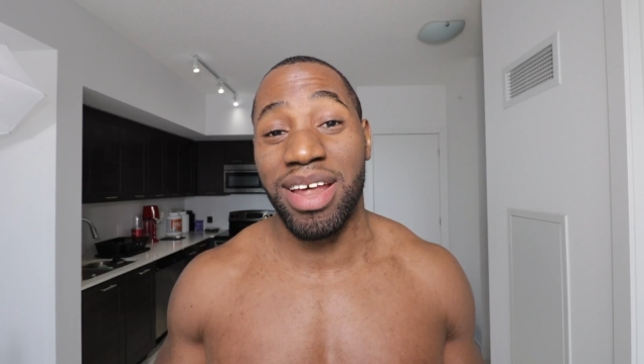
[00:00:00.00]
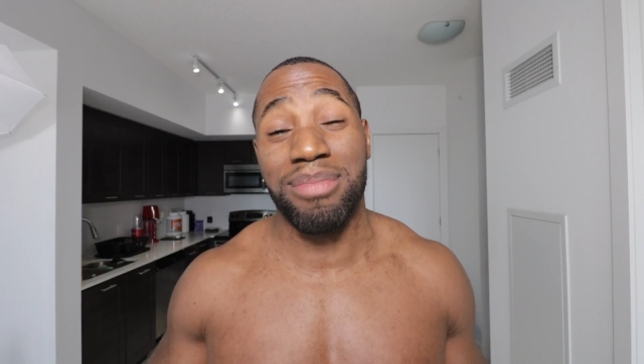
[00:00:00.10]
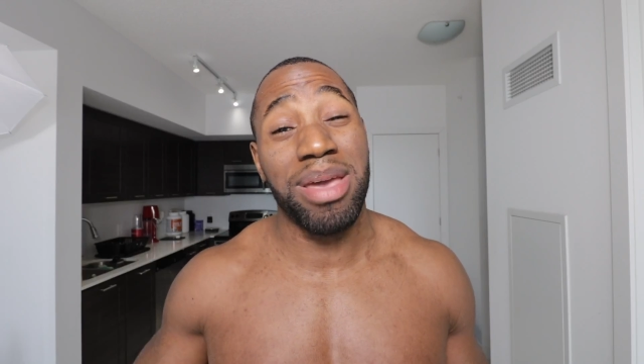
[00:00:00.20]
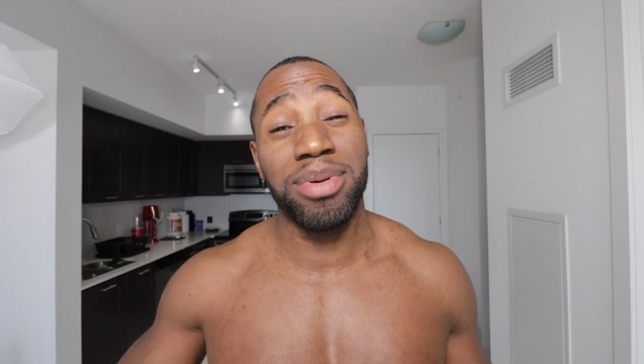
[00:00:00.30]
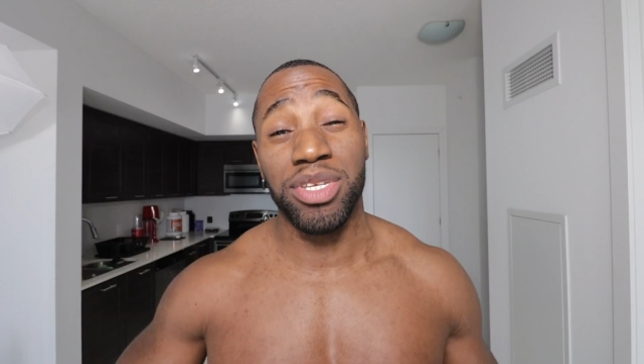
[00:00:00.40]
that
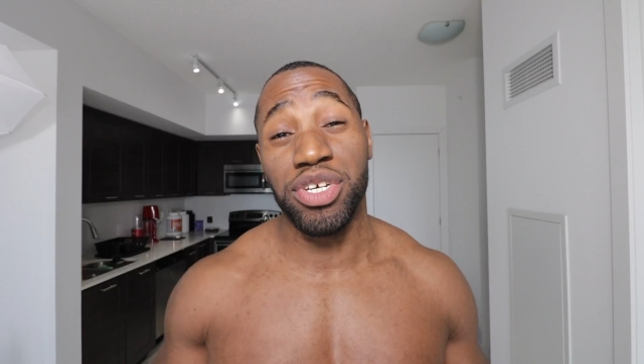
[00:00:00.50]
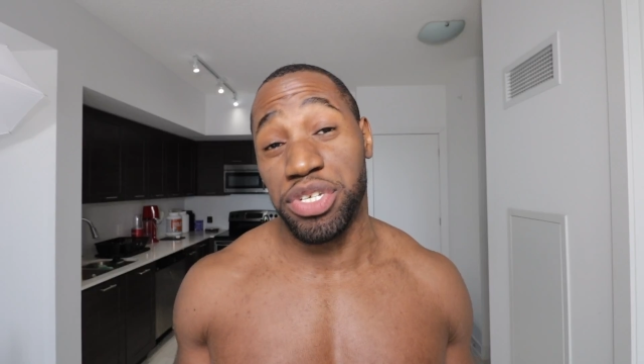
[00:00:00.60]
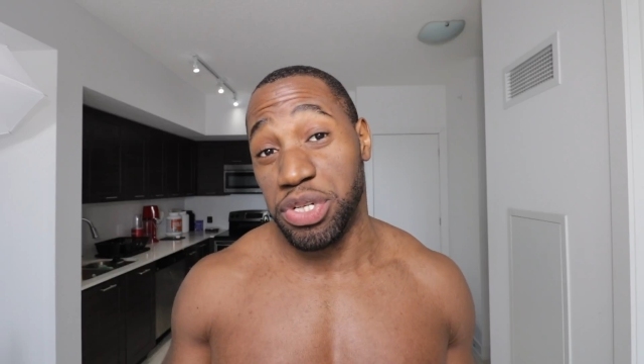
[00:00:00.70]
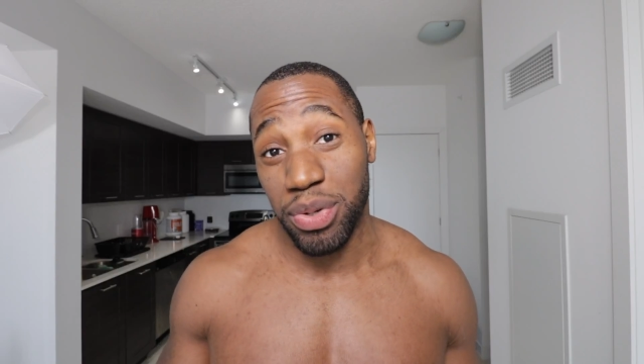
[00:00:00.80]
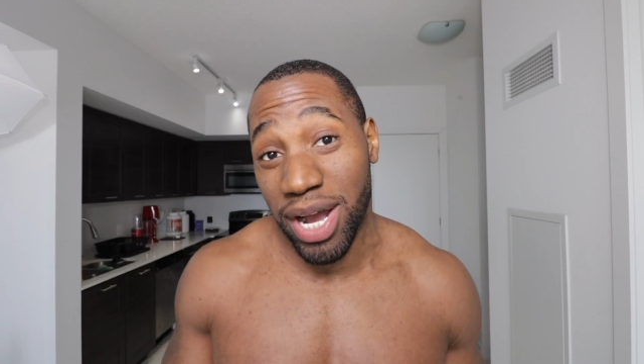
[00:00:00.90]
maybe
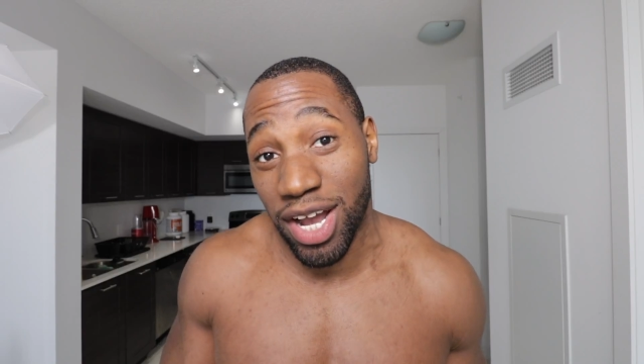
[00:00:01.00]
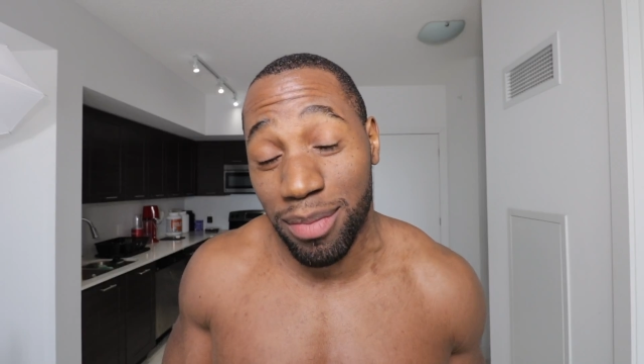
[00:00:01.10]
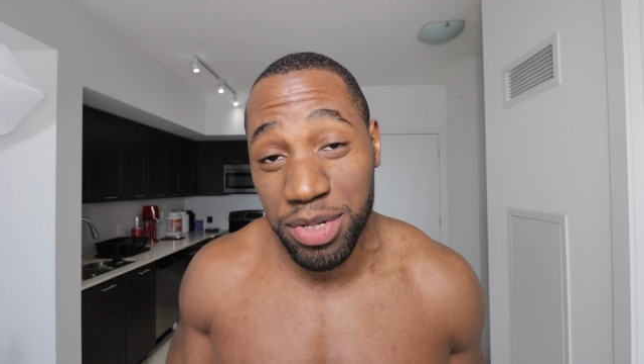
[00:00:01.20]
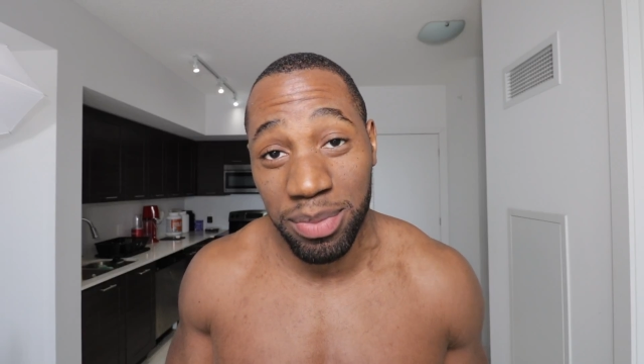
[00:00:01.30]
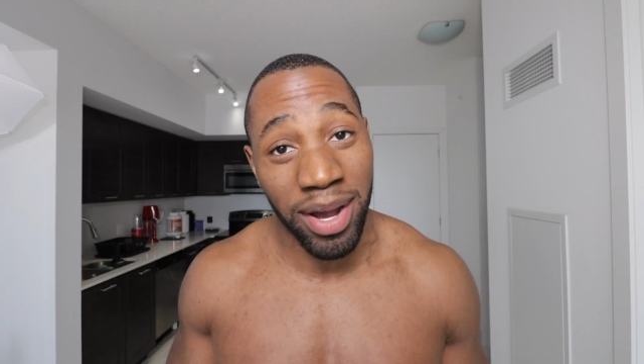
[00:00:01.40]
just do not
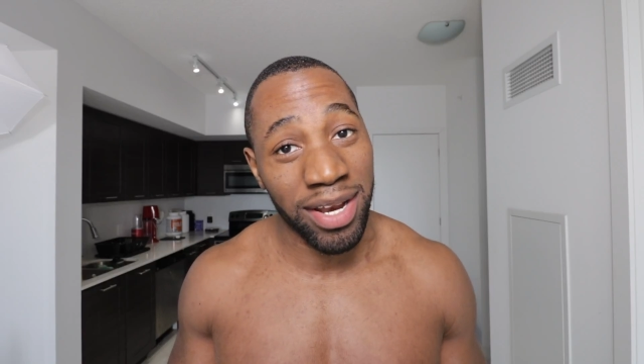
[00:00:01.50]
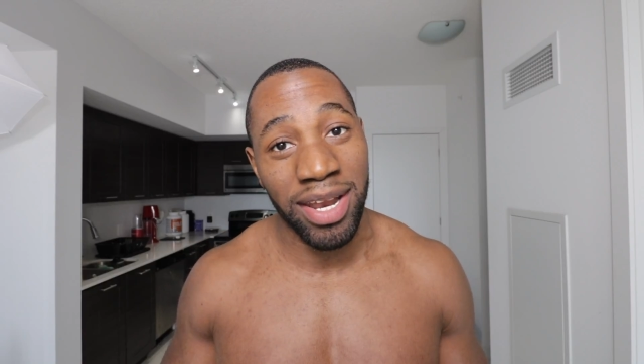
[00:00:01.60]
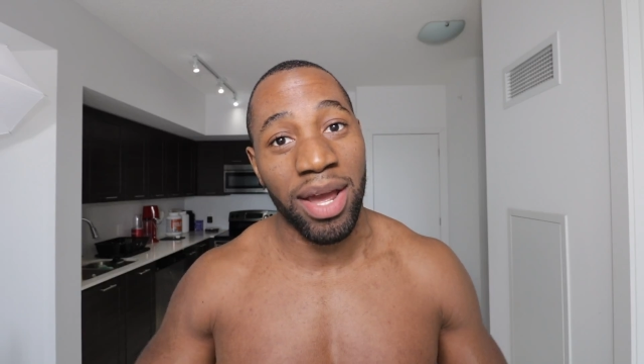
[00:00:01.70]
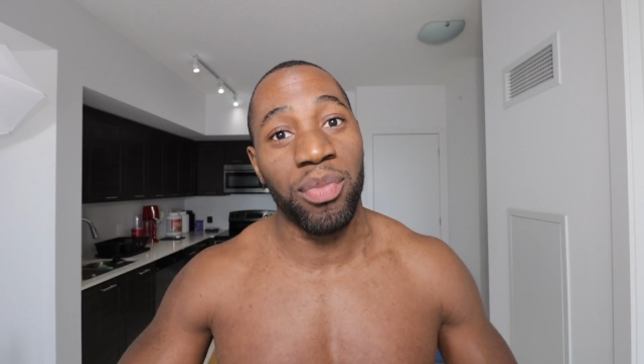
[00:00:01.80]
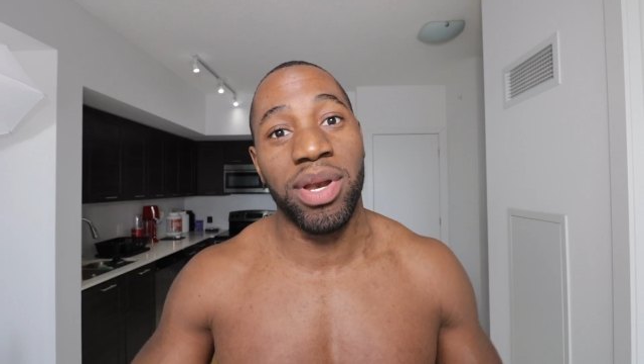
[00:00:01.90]
come to mind
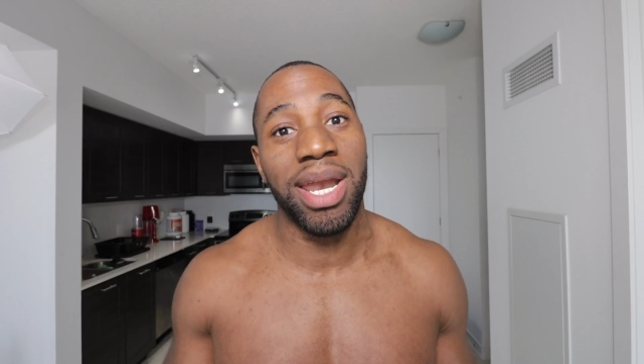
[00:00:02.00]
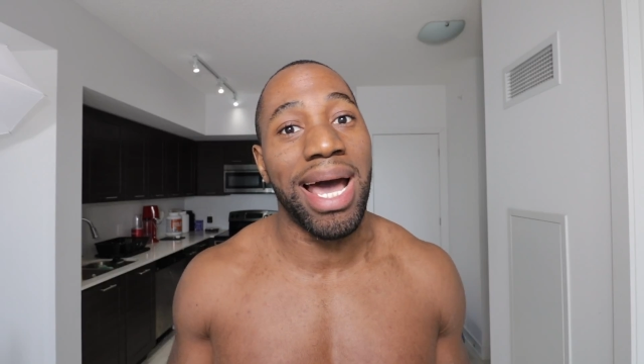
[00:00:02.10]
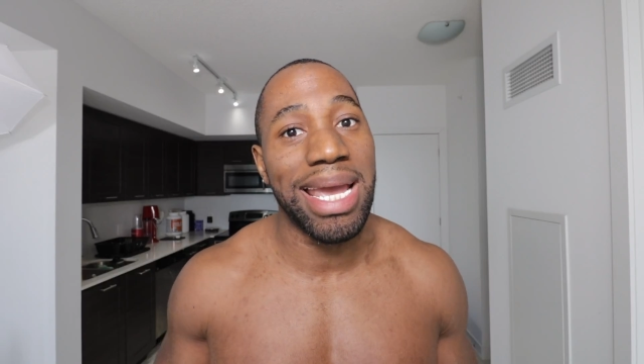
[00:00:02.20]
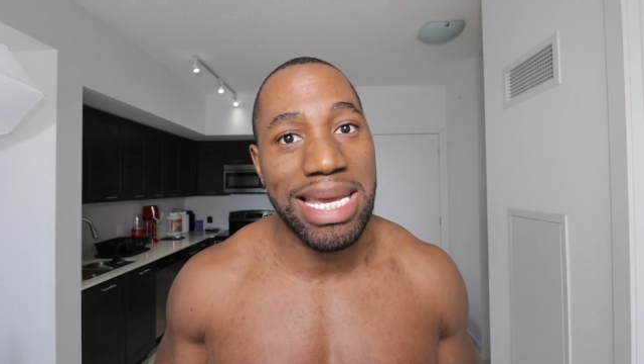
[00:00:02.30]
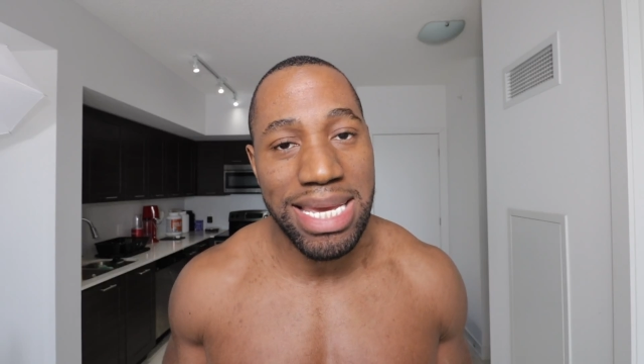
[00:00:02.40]
that I would
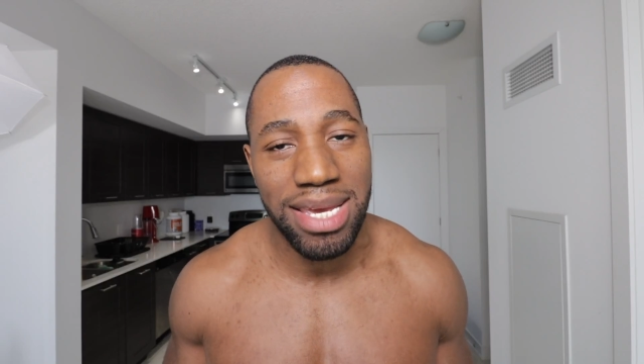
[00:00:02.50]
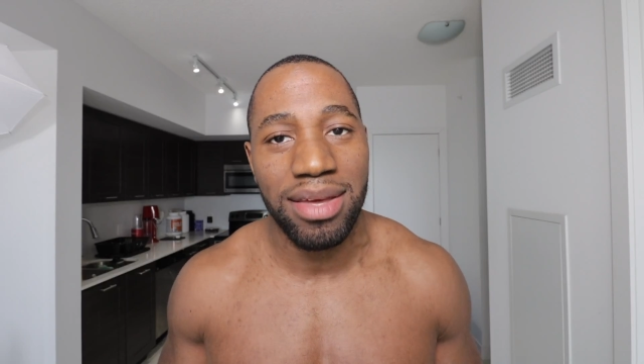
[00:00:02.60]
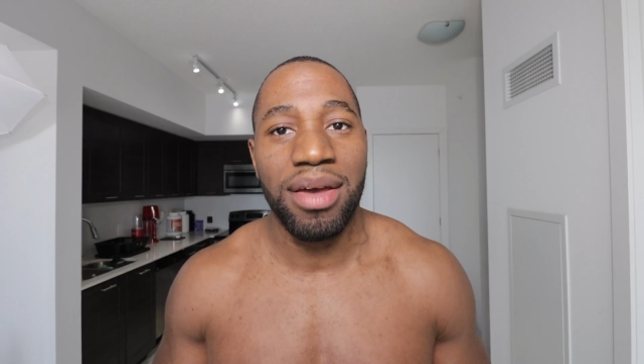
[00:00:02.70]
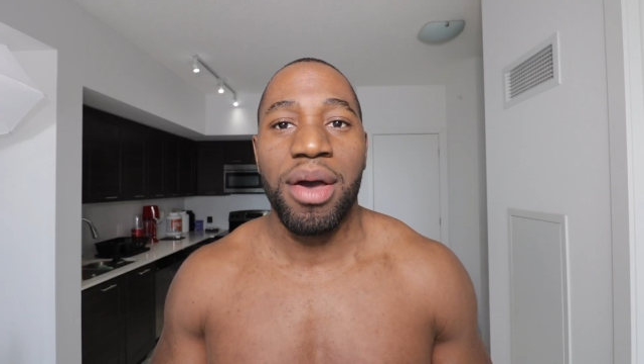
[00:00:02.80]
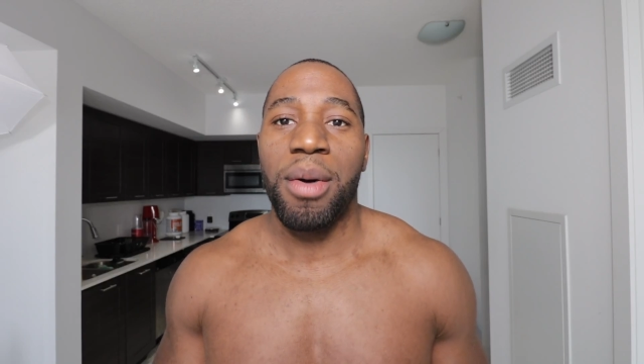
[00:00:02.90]
not eat.